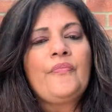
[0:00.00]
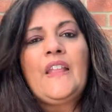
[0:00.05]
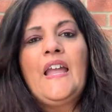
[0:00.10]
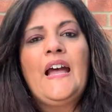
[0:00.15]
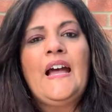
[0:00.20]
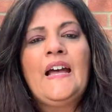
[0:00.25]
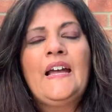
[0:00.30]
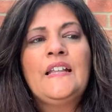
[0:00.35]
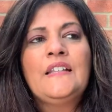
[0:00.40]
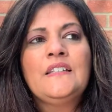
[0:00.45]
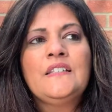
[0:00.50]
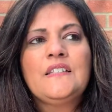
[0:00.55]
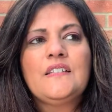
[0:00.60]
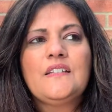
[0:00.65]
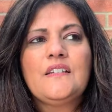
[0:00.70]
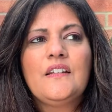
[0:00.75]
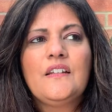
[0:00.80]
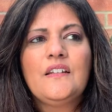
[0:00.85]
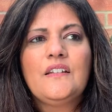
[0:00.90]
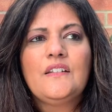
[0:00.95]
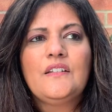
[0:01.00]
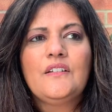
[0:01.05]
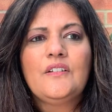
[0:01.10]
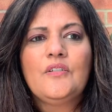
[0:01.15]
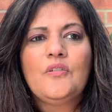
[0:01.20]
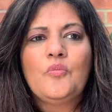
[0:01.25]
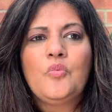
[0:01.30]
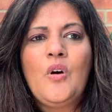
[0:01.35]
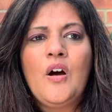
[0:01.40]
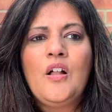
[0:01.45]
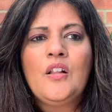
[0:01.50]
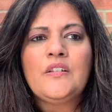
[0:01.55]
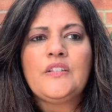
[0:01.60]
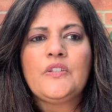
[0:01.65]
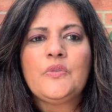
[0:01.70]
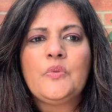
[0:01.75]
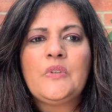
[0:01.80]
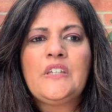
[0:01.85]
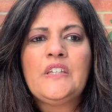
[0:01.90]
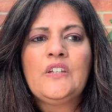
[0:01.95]
And
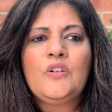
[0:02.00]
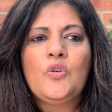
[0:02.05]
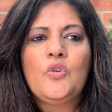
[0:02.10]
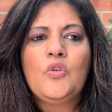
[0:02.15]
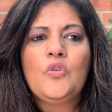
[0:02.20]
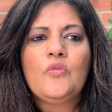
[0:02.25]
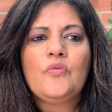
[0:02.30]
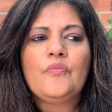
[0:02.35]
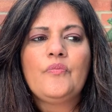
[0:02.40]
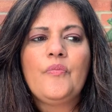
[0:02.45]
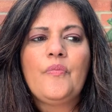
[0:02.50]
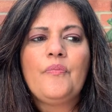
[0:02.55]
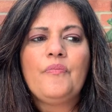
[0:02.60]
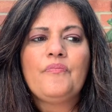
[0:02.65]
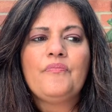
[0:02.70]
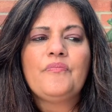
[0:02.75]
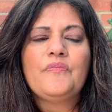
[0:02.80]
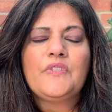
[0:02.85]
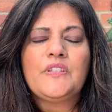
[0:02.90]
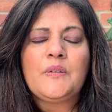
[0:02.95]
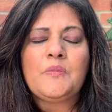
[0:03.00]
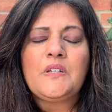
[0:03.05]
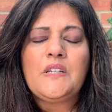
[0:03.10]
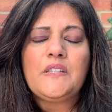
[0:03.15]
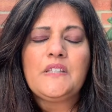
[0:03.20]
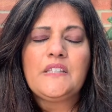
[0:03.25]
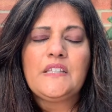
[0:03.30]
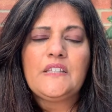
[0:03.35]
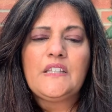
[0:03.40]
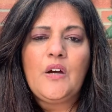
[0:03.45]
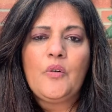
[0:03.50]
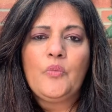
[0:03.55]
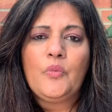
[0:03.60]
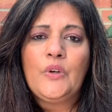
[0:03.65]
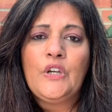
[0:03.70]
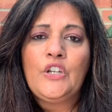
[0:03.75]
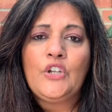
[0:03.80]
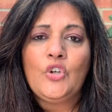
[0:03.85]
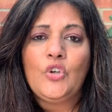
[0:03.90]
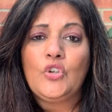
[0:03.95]
whilst we sometimes think that
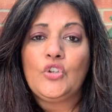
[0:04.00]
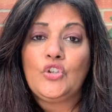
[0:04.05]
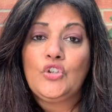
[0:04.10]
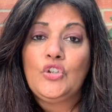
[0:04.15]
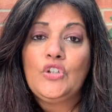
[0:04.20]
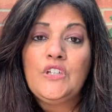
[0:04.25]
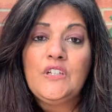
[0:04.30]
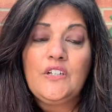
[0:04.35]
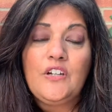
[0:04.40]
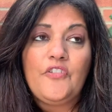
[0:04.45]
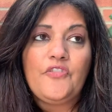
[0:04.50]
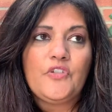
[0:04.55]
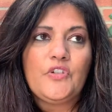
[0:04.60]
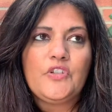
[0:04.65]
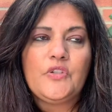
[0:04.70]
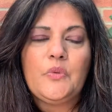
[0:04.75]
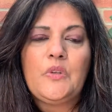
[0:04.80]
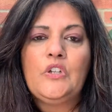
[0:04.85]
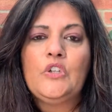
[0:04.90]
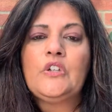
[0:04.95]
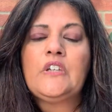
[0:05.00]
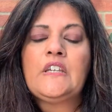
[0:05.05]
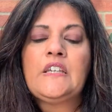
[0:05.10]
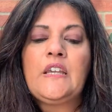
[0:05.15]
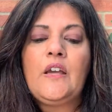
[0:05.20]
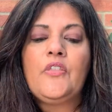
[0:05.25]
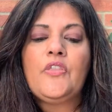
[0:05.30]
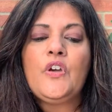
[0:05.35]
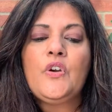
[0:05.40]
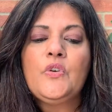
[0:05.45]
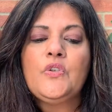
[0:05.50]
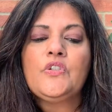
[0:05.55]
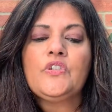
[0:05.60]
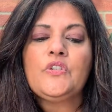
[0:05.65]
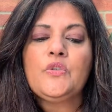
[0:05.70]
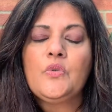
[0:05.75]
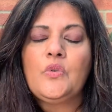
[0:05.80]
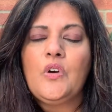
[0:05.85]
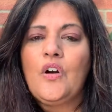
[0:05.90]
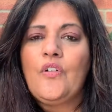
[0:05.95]
we're not good enough because we're looking at those
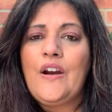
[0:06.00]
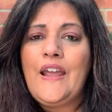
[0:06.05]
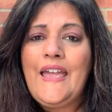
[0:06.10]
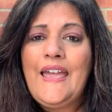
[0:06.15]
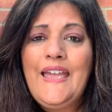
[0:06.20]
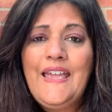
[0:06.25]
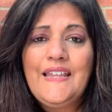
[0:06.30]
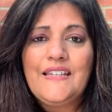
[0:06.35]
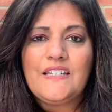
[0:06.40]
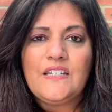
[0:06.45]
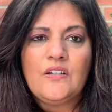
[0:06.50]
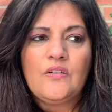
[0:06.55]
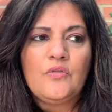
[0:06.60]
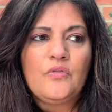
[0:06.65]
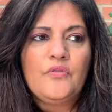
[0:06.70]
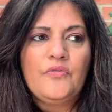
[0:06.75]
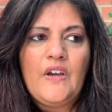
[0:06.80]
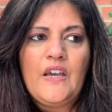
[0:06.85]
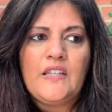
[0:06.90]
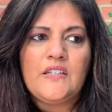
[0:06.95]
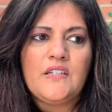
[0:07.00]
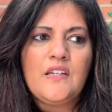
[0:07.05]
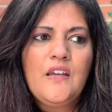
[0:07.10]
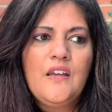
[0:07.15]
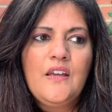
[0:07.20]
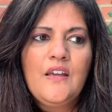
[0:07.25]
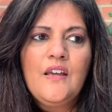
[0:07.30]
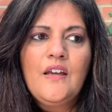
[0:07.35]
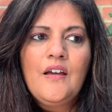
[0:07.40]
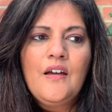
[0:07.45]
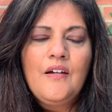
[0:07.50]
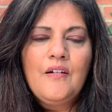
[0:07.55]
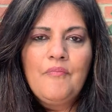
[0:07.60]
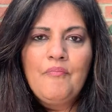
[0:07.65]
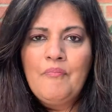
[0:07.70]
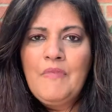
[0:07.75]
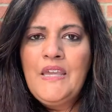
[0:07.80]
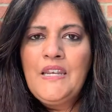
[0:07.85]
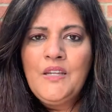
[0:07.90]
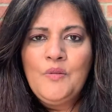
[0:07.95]
who are ahead and who've had
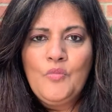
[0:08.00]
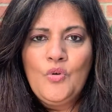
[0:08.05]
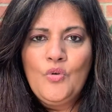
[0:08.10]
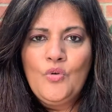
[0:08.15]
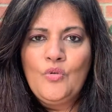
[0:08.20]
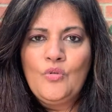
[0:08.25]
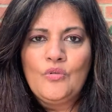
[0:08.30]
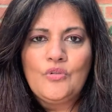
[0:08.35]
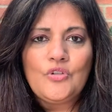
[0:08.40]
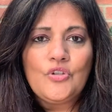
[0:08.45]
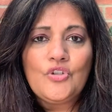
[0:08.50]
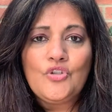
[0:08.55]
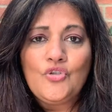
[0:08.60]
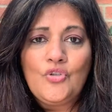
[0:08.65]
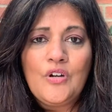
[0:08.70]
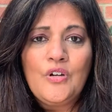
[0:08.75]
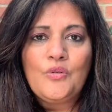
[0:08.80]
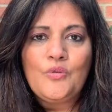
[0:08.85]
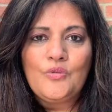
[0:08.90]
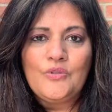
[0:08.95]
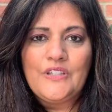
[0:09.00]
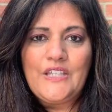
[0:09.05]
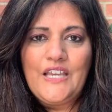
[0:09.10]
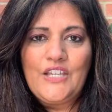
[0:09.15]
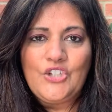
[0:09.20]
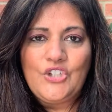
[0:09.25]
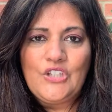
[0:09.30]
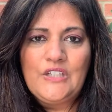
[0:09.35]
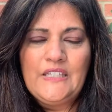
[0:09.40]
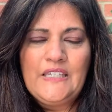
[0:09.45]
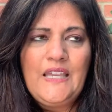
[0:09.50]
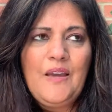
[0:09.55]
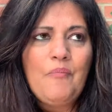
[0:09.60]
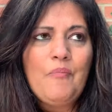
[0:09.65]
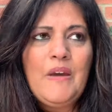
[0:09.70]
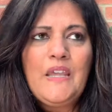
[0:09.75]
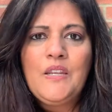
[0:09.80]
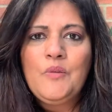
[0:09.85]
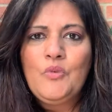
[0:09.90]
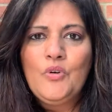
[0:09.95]
many more struggles actually, and
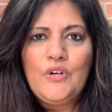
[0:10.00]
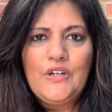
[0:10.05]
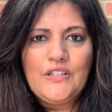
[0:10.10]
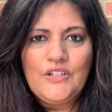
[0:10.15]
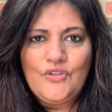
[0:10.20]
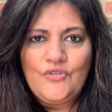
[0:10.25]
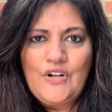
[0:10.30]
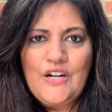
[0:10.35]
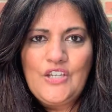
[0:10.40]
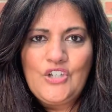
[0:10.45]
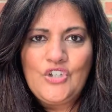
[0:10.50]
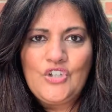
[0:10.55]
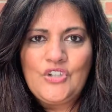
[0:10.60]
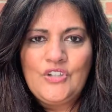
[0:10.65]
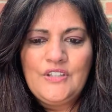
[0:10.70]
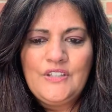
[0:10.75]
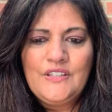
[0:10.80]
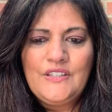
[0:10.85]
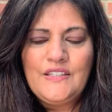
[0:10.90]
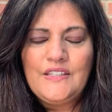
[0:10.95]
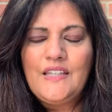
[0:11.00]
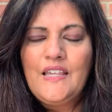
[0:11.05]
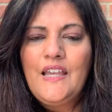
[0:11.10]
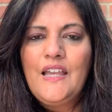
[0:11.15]
many more iterations,